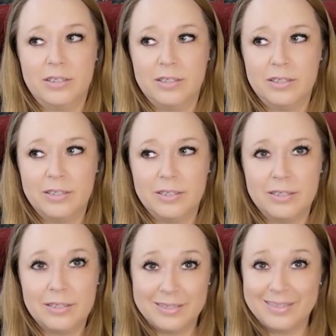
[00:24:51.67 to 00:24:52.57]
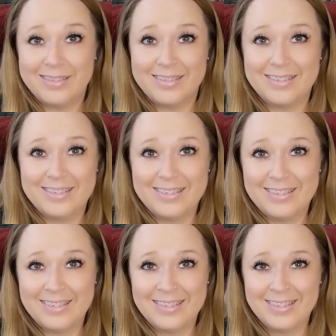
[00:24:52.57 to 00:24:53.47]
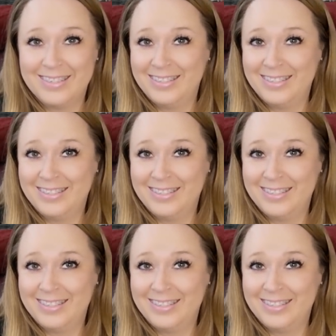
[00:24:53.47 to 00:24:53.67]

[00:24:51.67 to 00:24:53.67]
[no speech]